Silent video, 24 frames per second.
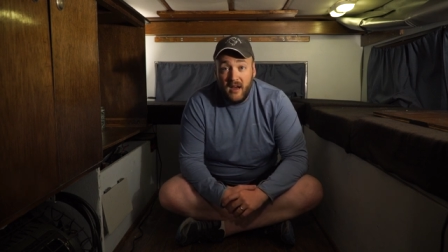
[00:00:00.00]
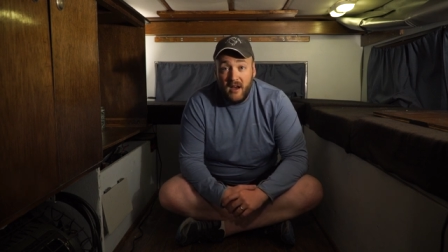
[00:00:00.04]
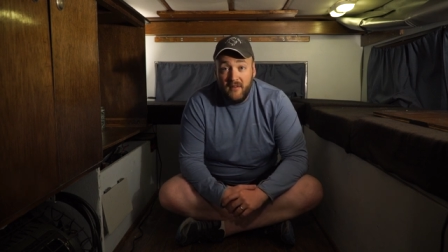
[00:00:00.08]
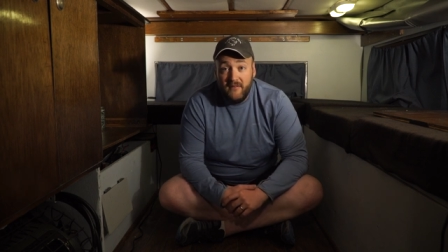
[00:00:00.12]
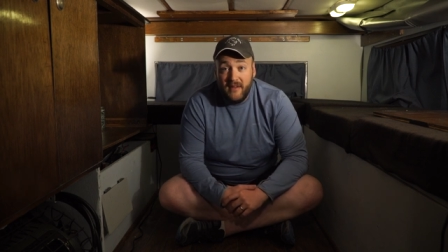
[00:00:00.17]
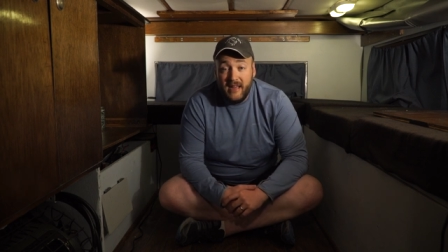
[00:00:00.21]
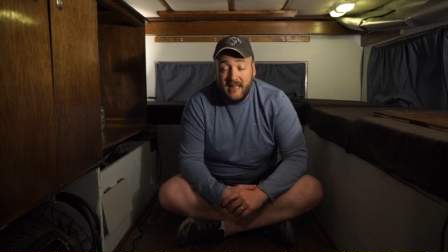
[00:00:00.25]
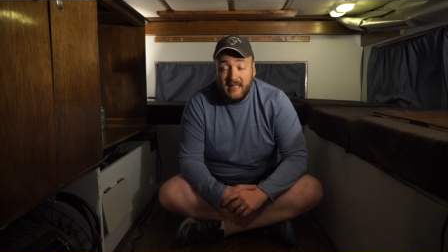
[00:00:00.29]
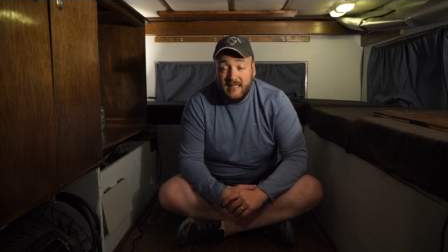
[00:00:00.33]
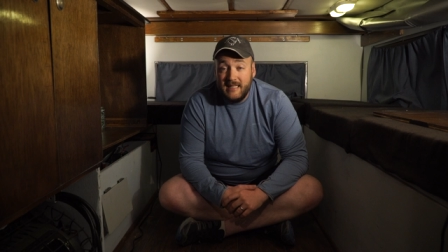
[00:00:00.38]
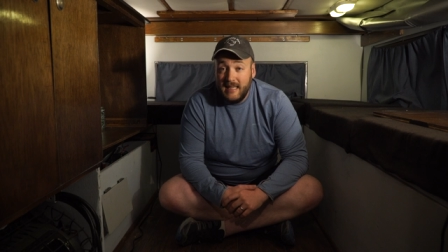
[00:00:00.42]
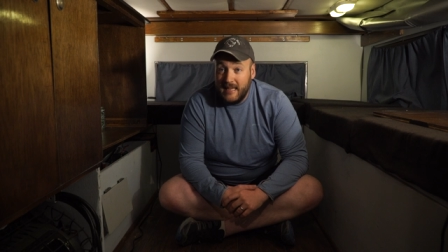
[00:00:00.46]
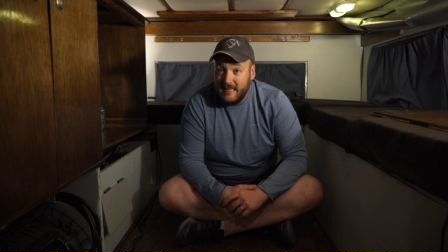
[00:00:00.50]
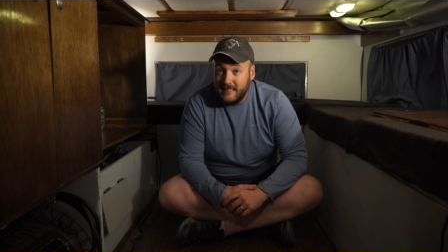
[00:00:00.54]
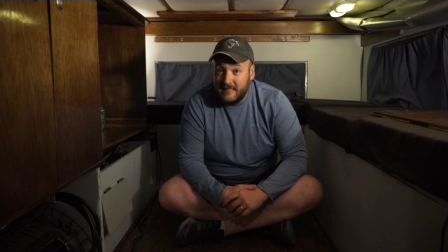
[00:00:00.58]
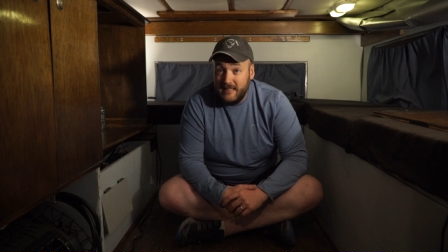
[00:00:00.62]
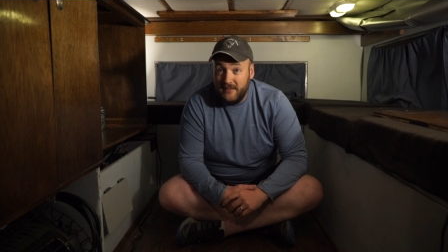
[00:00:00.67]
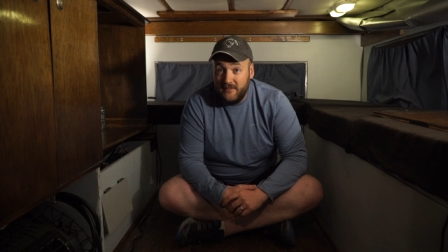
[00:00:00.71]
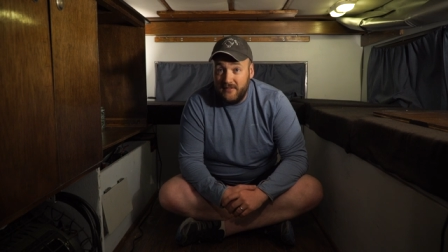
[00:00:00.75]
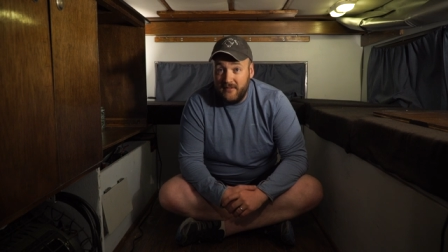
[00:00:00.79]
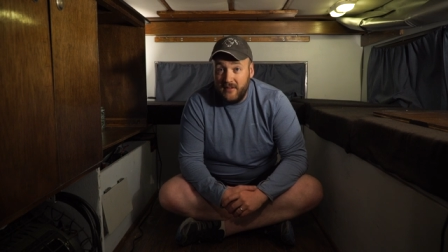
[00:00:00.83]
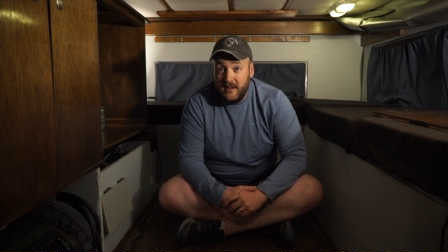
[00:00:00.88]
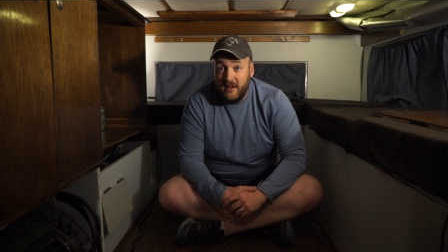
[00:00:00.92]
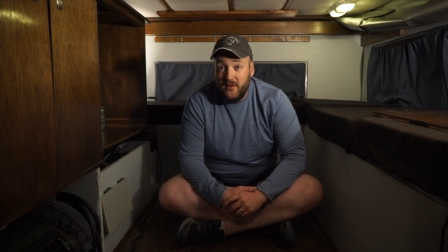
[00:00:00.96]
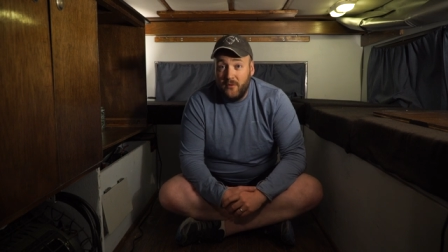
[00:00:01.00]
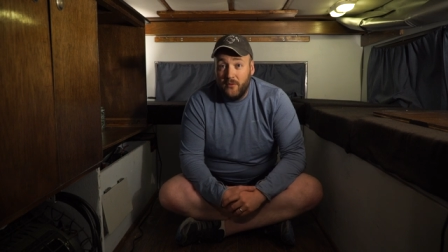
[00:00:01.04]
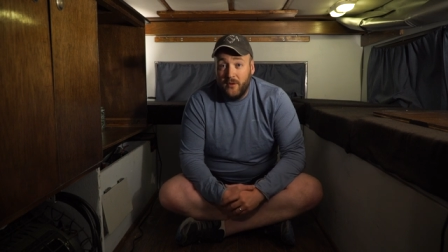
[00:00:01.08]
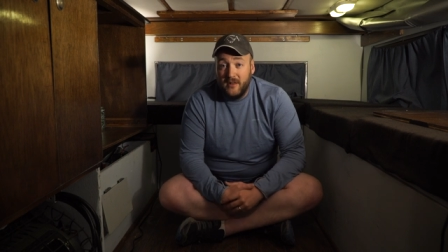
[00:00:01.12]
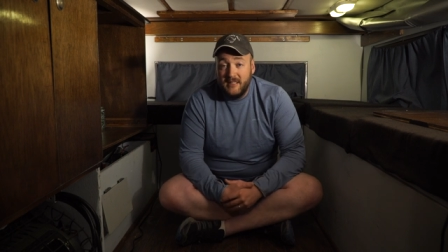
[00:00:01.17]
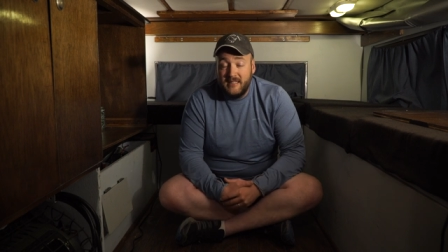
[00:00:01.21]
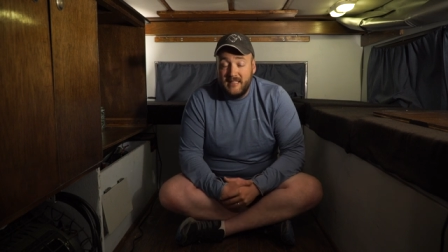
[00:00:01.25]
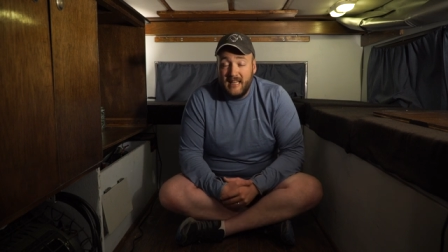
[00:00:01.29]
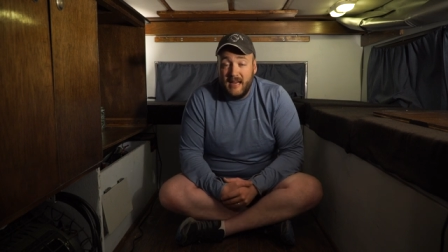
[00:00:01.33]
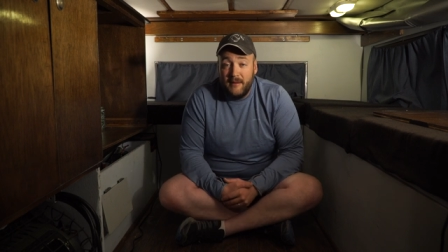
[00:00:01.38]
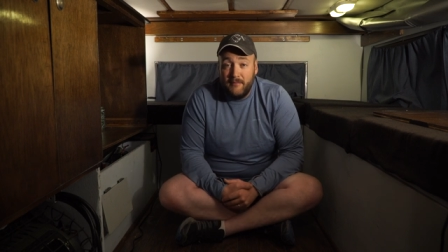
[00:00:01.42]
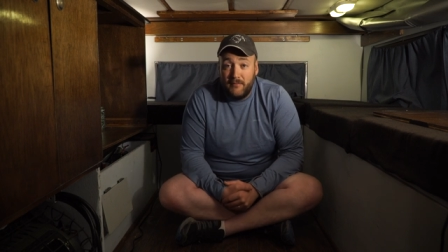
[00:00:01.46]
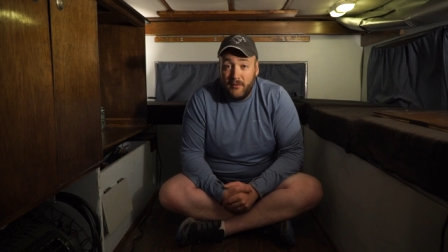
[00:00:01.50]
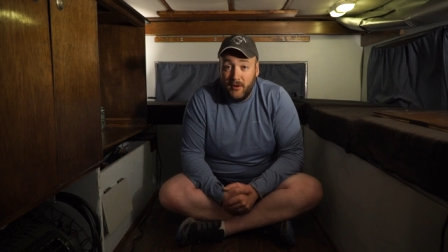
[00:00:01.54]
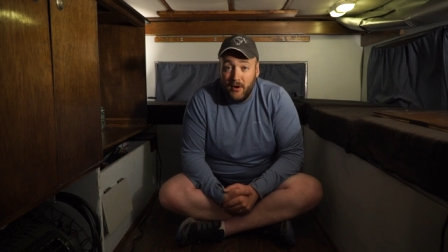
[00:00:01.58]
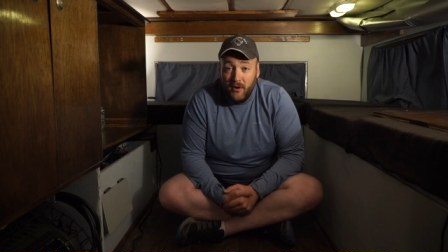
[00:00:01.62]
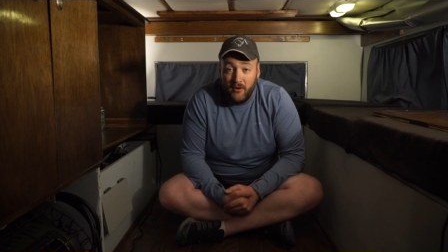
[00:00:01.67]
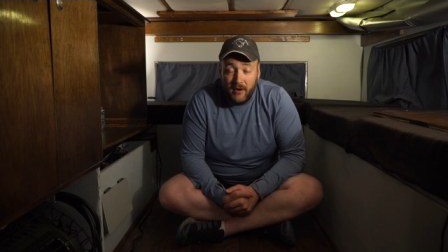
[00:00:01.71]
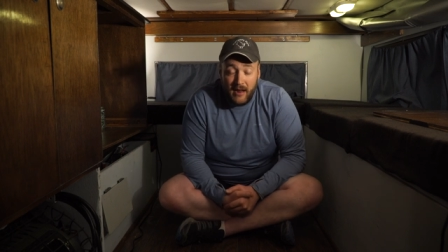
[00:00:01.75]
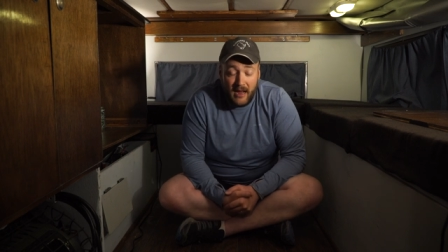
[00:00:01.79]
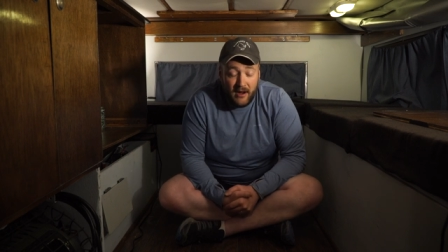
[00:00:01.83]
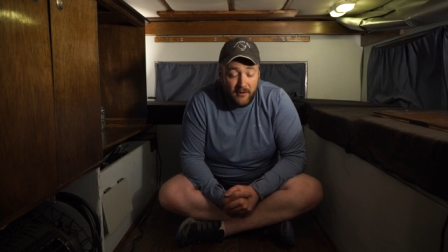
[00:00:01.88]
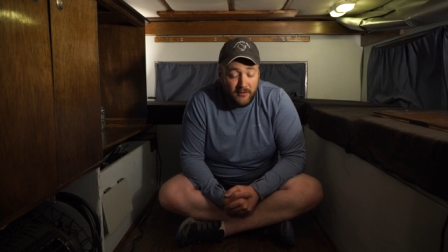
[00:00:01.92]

of a tizzy fit once that broke.